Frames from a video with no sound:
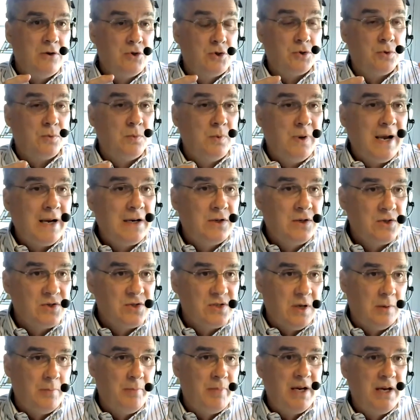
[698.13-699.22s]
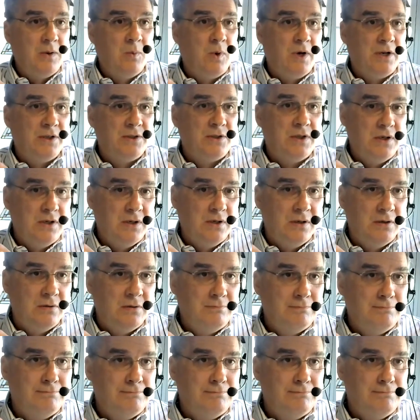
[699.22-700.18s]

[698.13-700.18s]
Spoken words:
direct somebody what to do.